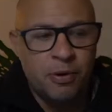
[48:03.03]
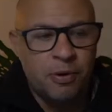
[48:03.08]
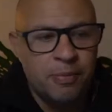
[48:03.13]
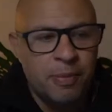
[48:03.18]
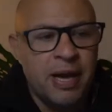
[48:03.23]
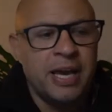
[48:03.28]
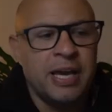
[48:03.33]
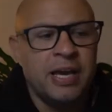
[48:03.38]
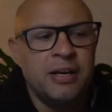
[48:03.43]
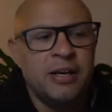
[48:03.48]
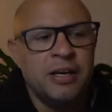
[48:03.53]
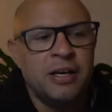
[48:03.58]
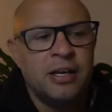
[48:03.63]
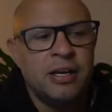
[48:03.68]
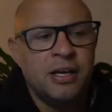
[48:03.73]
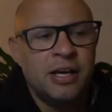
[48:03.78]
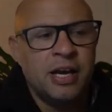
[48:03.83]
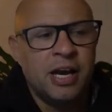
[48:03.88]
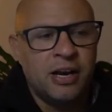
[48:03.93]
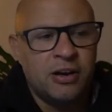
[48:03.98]
my mate.
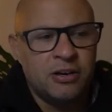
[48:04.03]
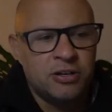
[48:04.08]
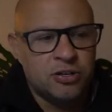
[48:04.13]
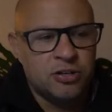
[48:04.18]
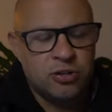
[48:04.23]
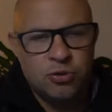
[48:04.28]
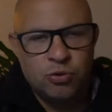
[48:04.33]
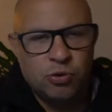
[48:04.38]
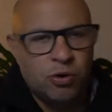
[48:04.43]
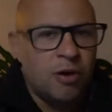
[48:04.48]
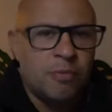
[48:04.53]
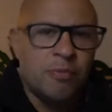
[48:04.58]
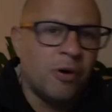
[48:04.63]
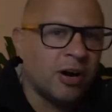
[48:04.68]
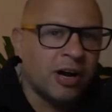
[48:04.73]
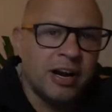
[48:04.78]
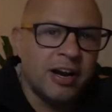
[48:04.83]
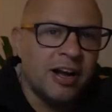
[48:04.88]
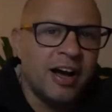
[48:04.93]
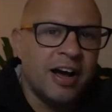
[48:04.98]
And I thought, I'm
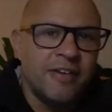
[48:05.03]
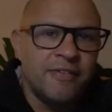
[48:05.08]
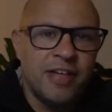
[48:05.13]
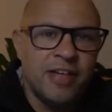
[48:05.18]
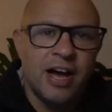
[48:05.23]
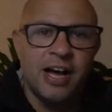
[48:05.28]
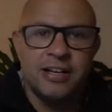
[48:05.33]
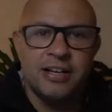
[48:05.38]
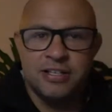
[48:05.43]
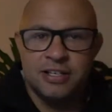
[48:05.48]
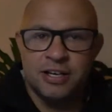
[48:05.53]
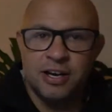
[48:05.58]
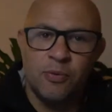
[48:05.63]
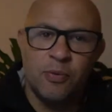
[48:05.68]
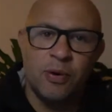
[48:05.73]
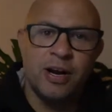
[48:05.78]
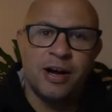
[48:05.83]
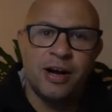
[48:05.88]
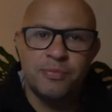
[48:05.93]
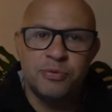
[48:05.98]
not going to have that. So I
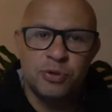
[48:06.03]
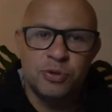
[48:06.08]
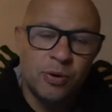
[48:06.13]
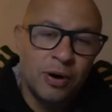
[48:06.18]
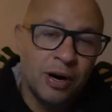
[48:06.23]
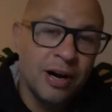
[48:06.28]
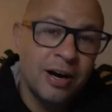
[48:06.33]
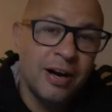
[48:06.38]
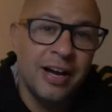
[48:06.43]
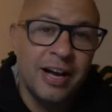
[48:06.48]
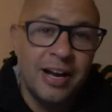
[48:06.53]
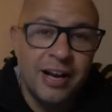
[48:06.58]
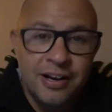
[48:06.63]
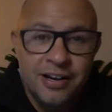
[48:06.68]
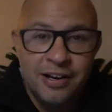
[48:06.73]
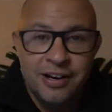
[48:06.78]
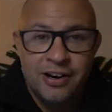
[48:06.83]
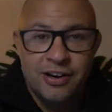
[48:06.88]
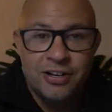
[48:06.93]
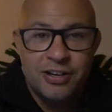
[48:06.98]
went up to her
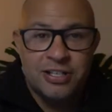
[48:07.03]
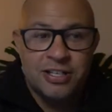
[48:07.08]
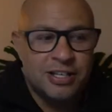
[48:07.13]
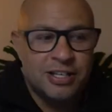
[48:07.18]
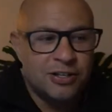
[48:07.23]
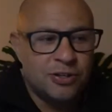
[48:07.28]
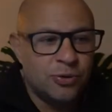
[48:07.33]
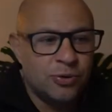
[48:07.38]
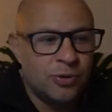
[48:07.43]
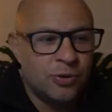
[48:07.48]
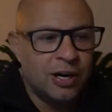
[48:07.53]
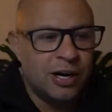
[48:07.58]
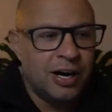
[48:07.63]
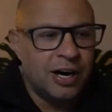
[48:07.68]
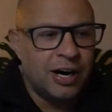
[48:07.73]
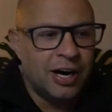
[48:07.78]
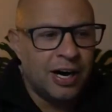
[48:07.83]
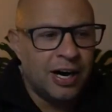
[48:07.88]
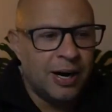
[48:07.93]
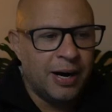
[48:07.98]
and I said to
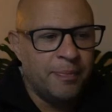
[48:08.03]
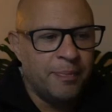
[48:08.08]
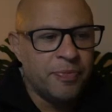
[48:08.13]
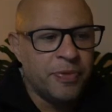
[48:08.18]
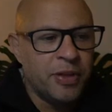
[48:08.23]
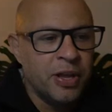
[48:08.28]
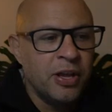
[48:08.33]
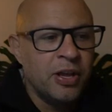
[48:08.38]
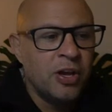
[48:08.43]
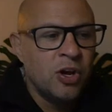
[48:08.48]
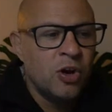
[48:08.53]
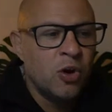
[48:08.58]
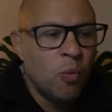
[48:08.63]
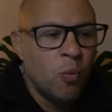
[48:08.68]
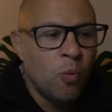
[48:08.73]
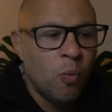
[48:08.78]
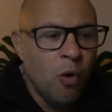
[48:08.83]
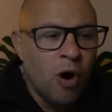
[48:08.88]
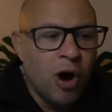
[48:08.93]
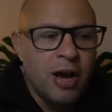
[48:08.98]
her,
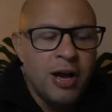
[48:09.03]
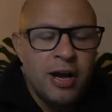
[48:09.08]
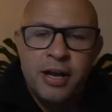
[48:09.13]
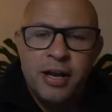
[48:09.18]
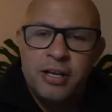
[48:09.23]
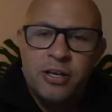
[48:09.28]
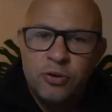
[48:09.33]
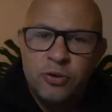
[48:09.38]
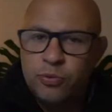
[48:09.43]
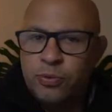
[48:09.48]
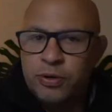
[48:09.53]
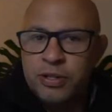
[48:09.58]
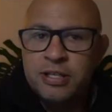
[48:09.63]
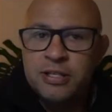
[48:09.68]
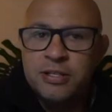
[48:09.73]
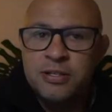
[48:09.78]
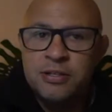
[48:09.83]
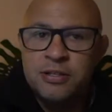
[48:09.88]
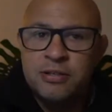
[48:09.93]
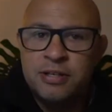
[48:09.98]
why are you with
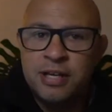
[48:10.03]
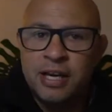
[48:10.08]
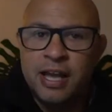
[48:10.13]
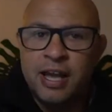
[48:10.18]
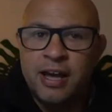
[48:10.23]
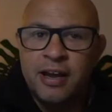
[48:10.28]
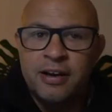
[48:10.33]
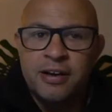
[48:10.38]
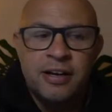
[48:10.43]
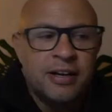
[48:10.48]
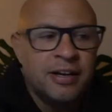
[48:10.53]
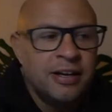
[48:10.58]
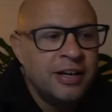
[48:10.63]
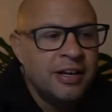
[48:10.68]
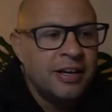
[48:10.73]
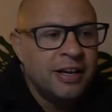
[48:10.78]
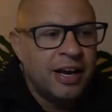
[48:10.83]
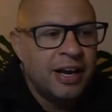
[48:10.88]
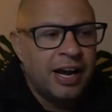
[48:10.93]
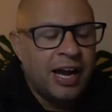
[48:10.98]
this dickhead?
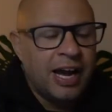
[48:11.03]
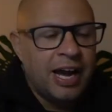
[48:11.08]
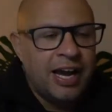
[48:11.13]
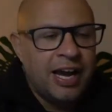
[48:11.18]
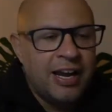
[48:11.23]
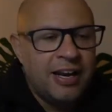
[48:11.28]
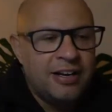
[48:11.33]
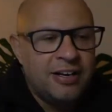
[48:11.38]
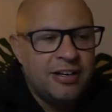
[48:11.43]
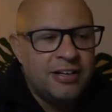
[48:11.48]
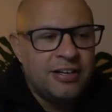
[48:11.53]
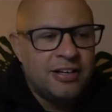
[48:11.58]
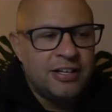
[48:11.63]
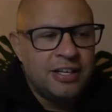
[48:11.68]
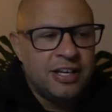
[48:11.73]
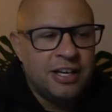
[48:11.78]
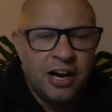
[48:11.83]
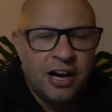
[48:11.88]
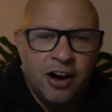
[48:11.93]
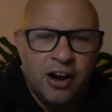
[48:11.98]
And,
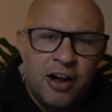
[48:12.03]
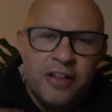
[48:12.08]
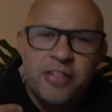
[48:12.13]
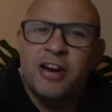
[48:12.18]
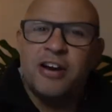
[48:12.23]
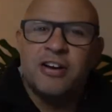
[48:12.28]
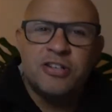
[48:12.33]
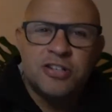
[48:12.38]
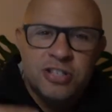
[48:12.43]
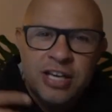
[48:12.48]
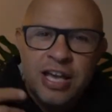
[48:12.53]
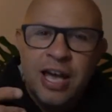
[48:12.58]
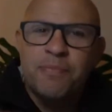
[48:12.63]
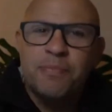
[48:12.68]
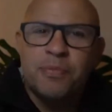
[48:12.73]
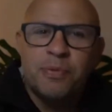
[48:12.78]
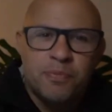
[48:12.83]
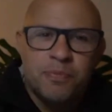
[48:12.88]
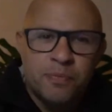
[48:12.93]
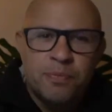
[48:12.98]
you know, and then I just
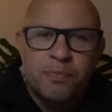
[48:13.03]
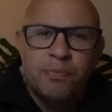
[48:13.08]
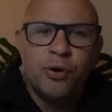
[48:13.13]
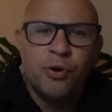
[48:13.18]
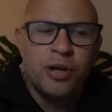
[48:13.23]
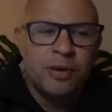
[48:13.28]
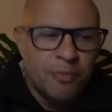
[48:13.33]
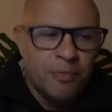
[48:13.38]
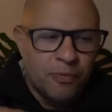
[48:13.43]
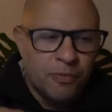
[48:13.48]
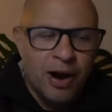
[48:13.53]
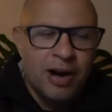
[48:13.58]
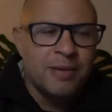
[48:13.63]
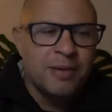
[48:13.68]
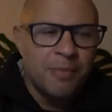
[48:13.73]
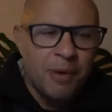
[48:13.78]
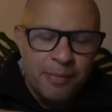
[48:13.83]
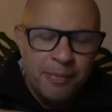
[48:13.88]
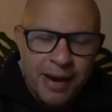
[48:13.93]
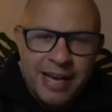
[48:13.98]
kept running
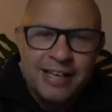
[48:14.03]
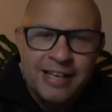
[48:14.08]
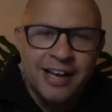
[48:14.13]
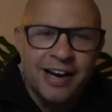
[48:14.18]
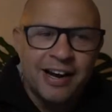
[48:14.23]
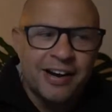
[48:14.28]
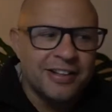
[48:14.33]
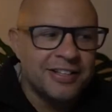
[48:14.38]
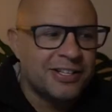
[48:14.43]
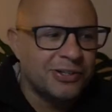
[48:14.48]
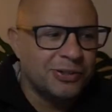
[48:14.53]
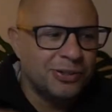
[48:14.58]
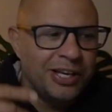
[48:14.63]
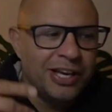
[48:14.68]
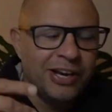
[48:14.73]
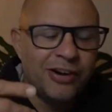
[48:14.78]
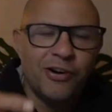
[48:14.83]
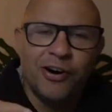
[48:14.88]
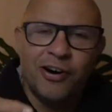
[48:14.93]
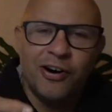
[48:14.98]
my mate down until he
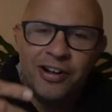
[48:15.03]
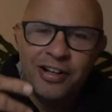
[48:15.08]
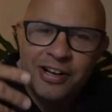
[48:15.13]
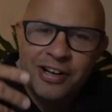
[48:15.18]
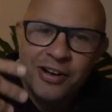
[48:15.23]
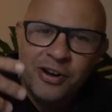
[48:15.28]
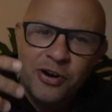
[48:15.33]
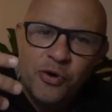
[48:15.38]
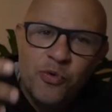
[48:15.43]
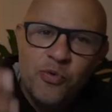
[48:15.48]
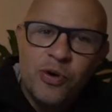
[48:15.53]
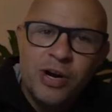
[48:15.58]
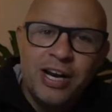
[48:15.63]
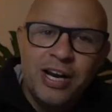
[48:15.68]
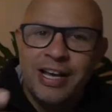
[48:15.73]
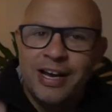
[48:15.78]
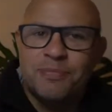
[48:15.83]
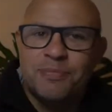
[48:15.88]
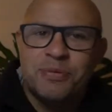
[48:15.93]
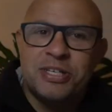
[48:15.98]
got
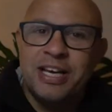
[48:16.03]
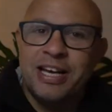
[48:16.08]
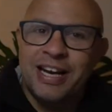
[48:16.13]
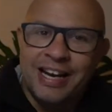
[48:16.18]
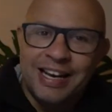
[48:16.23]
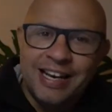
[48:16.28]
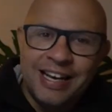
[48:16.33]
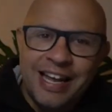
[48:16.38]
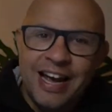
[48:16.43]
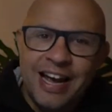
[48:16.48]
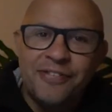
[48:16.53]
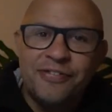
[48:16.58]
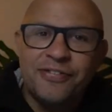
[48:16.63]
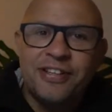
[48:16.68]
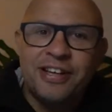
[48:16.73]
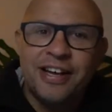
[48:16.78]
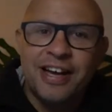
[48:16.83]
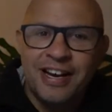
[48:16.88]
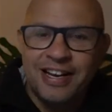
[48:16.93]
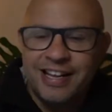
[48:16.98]
really upset and
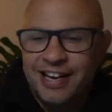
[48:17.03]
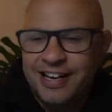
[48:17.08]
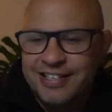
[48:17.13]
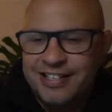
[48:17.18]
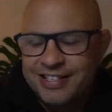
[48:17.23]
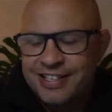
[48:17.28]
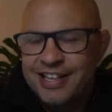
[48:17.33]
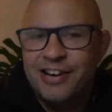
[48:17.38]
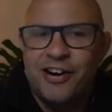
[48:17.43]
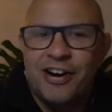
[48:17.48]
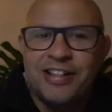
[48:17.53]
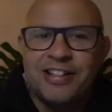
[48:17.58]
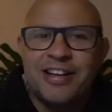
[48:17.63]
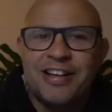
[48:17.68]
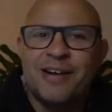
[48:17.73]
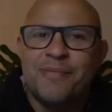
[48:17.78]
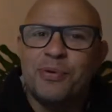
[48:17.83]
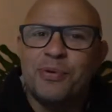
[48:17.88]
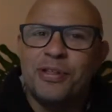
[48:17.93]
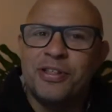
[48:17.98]
left. And he goes, and then I ended
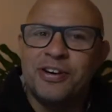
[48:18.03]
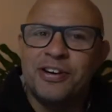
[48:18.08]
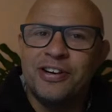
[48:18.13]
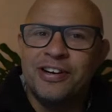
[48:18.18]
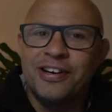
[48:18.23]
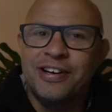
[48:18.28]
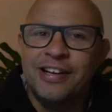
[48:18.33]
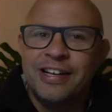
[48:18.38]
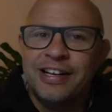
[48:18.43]
up with her.